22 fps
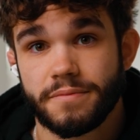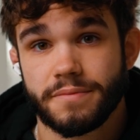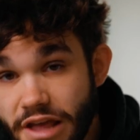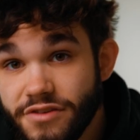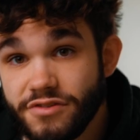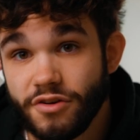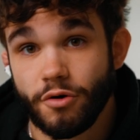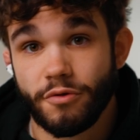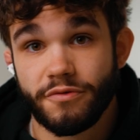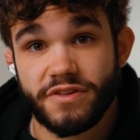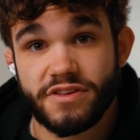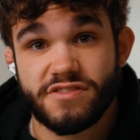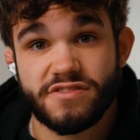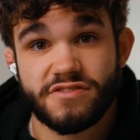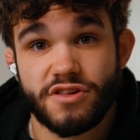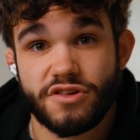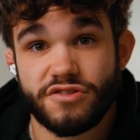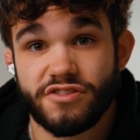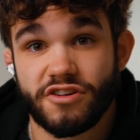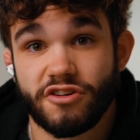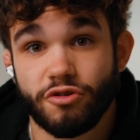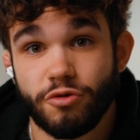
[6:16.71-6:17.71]
So this is
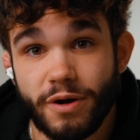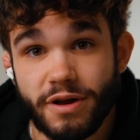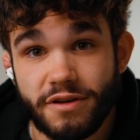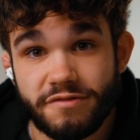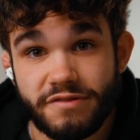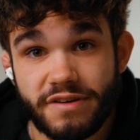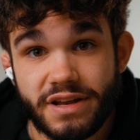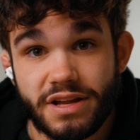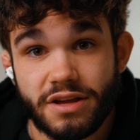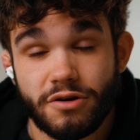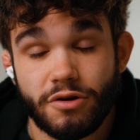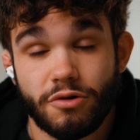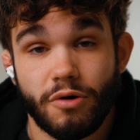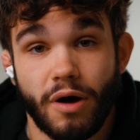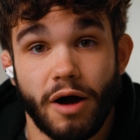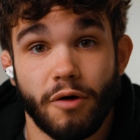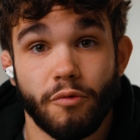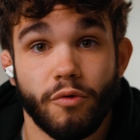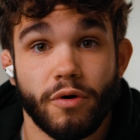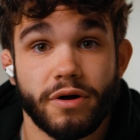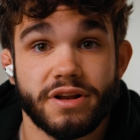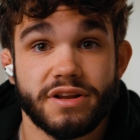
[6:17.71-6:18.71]
just a quick video.
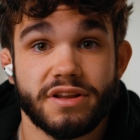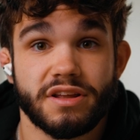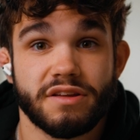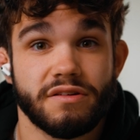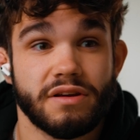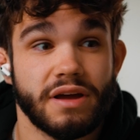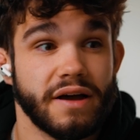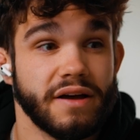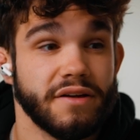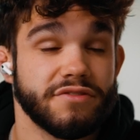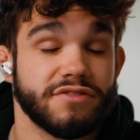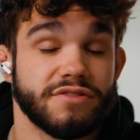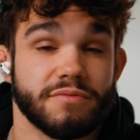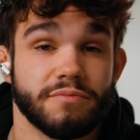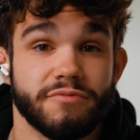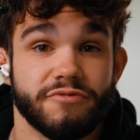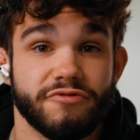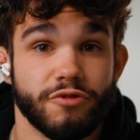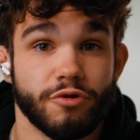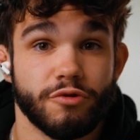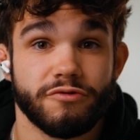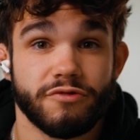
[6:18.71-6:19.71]
I wanted you guys some
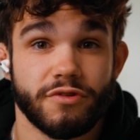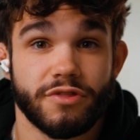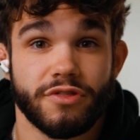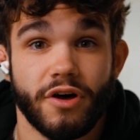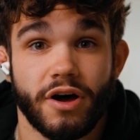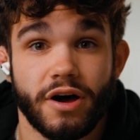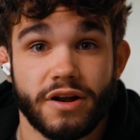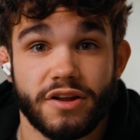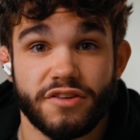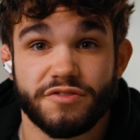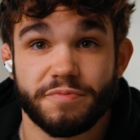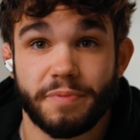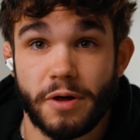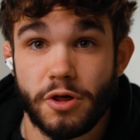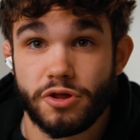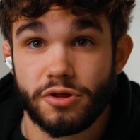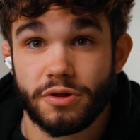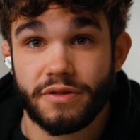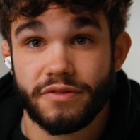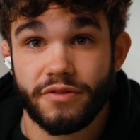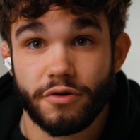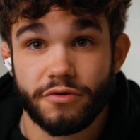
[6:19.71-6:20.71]
food for thought,
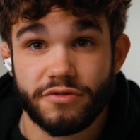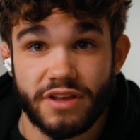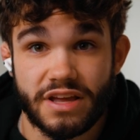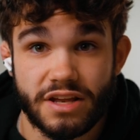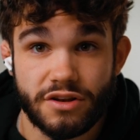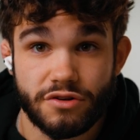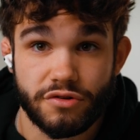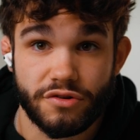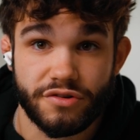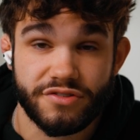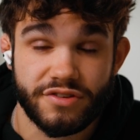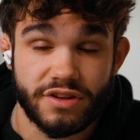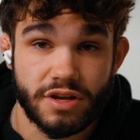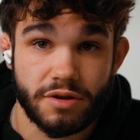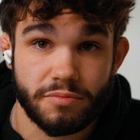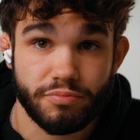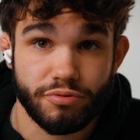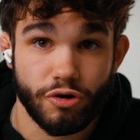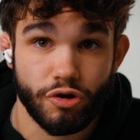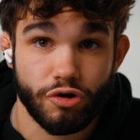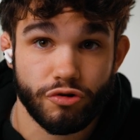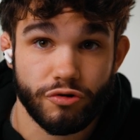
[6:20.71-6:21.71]
especially those interested in
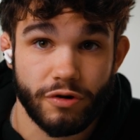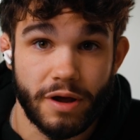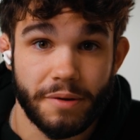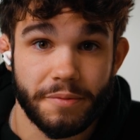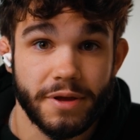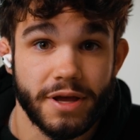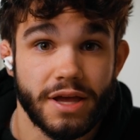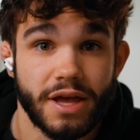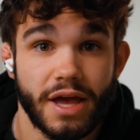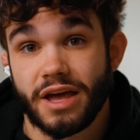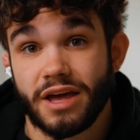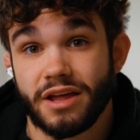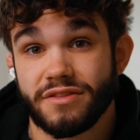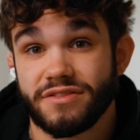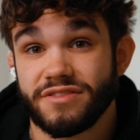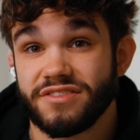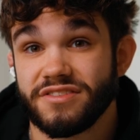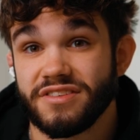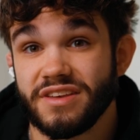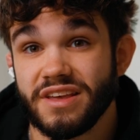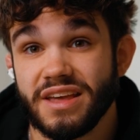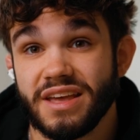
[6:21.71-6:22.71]
programming and
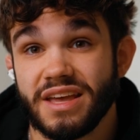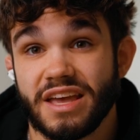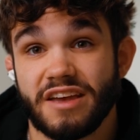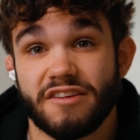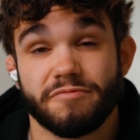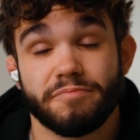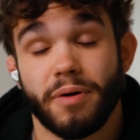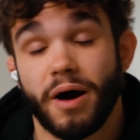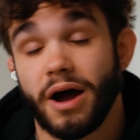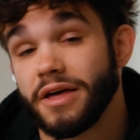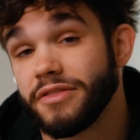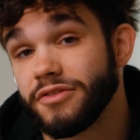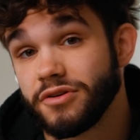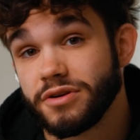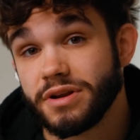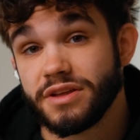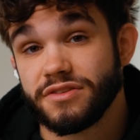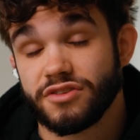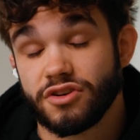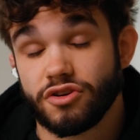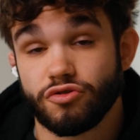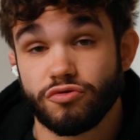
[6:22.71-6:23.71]
seeing if Python
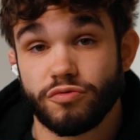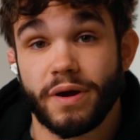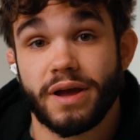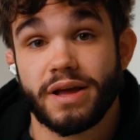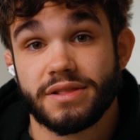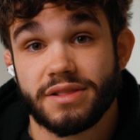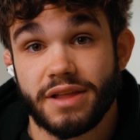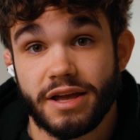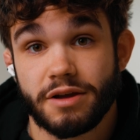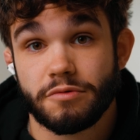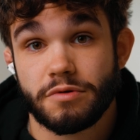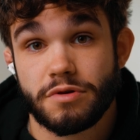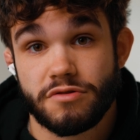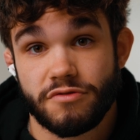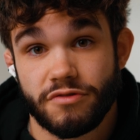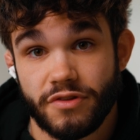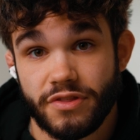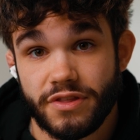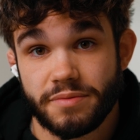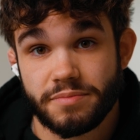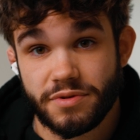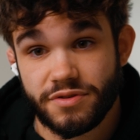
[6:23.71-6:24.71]
is a great language
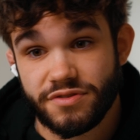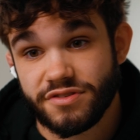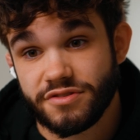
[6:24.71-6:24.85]
for them to